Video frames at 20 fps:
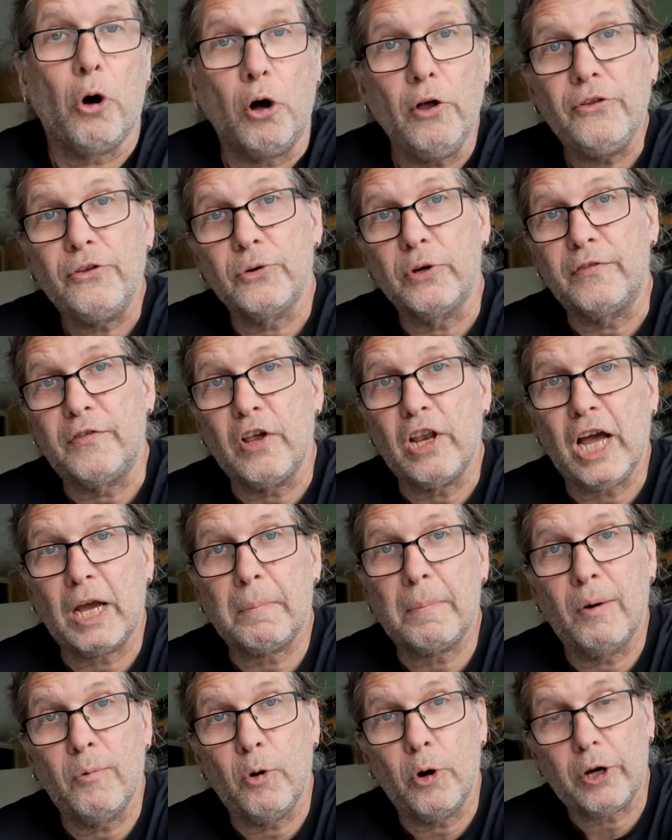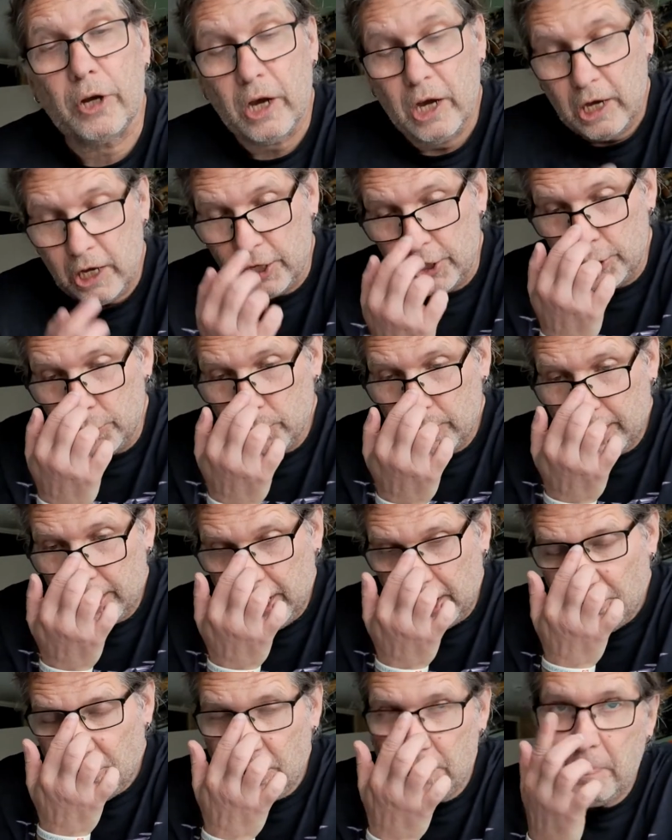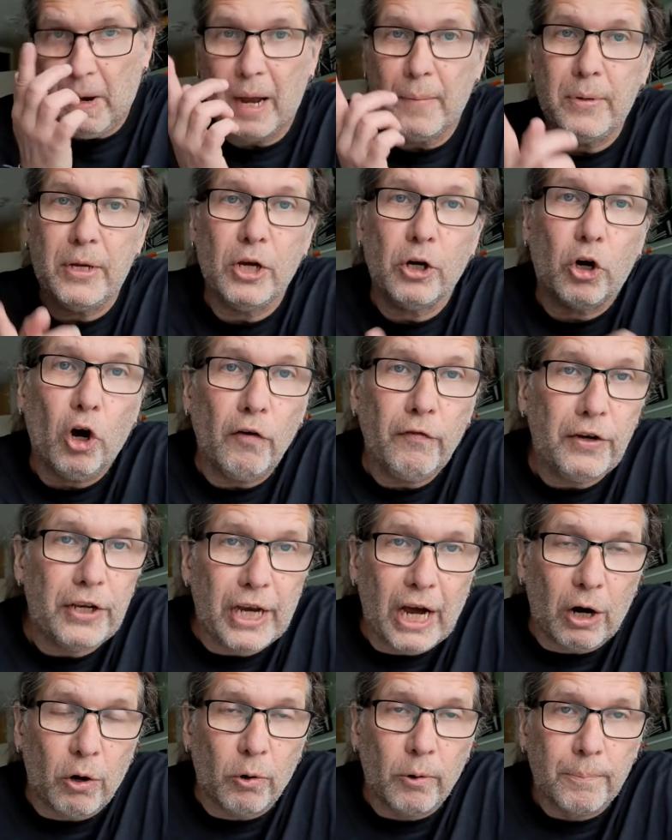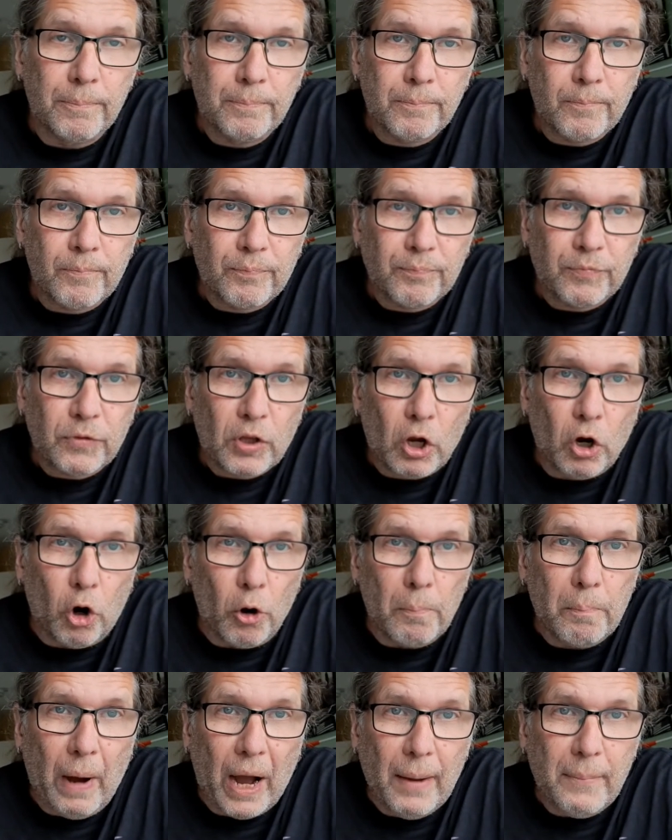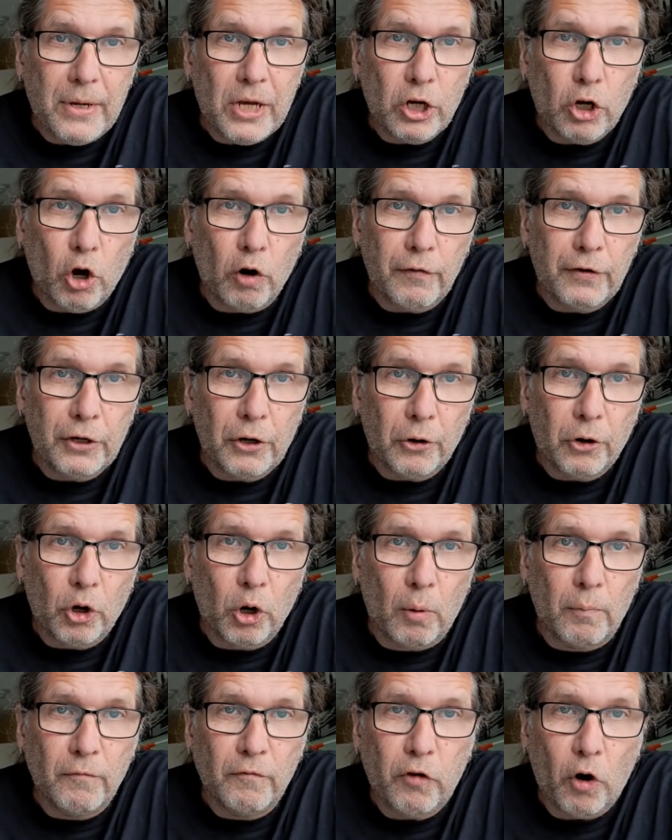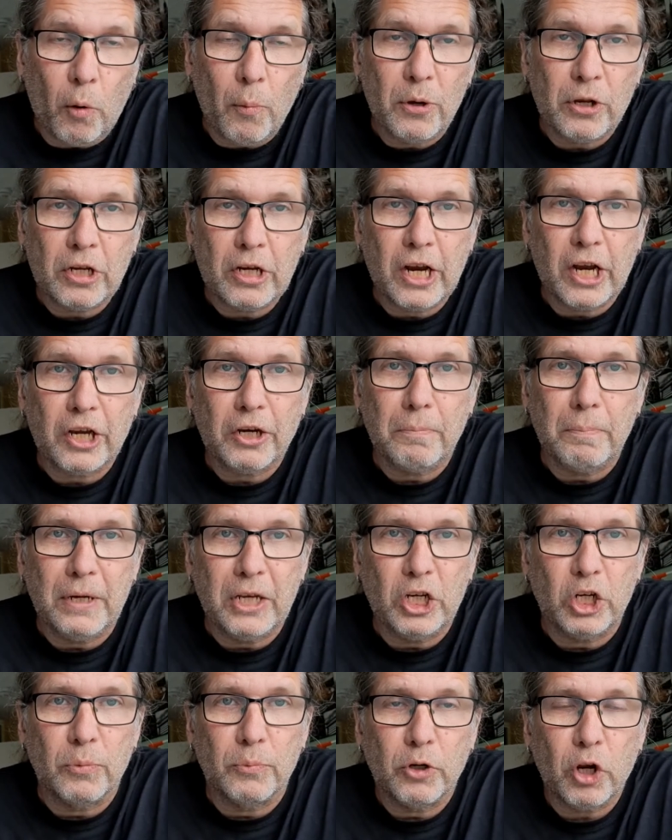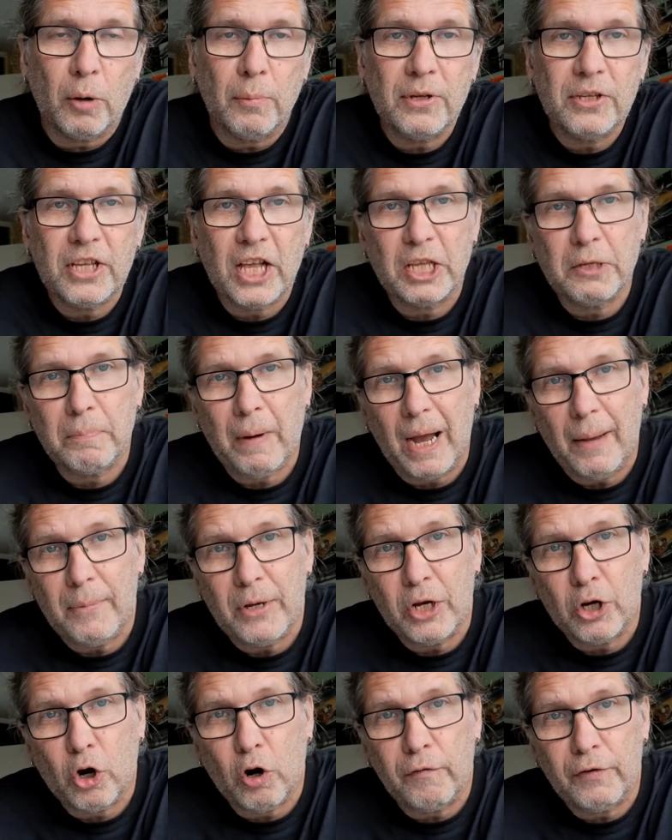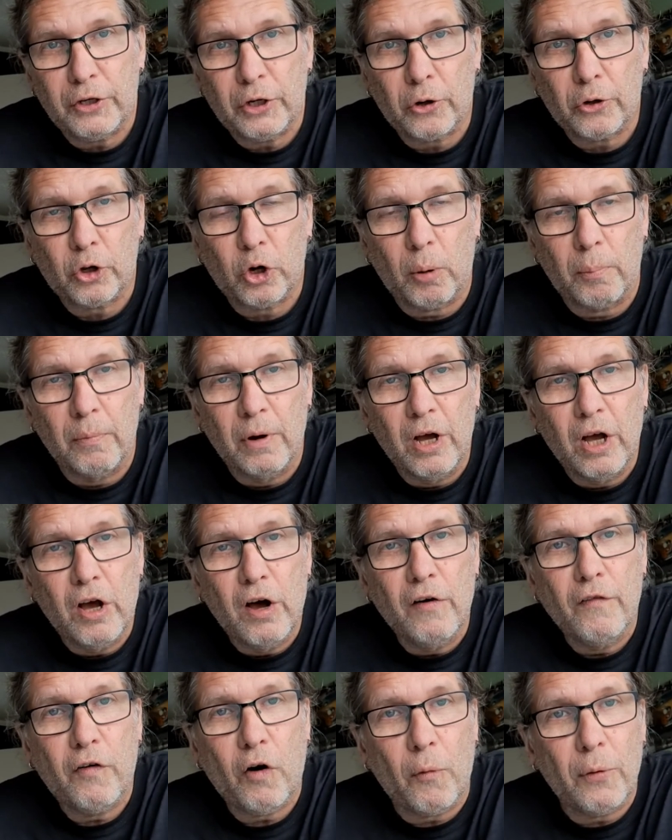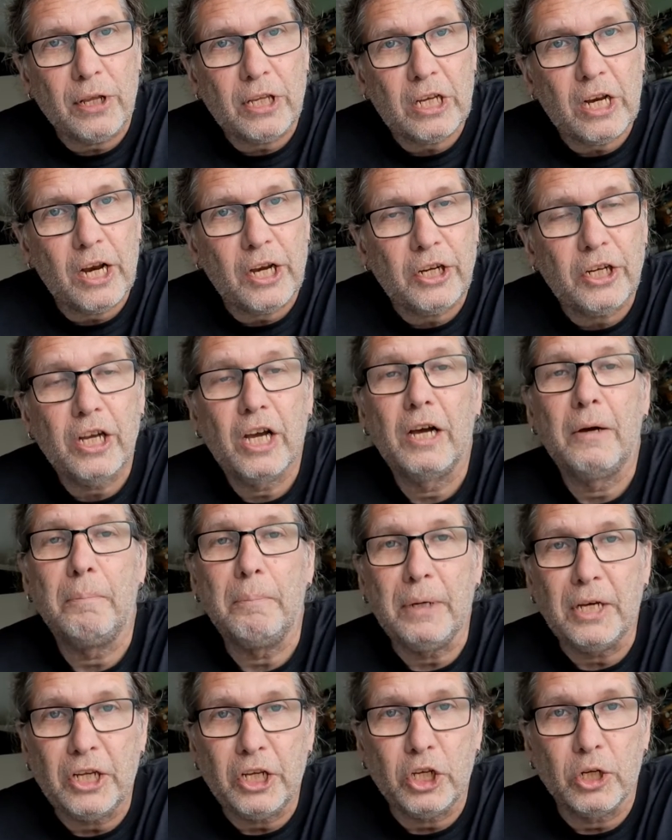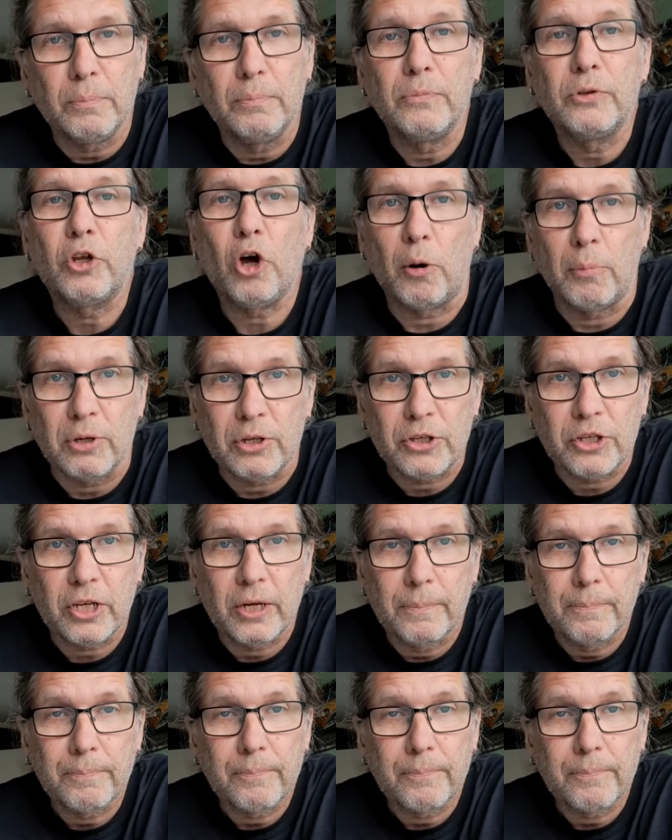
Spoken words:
Also, if you like my work, you can actually buy me a coffee now. On buymeacoffee.com/mediumthomas. That's buymeacoffee.com/mediumthomas.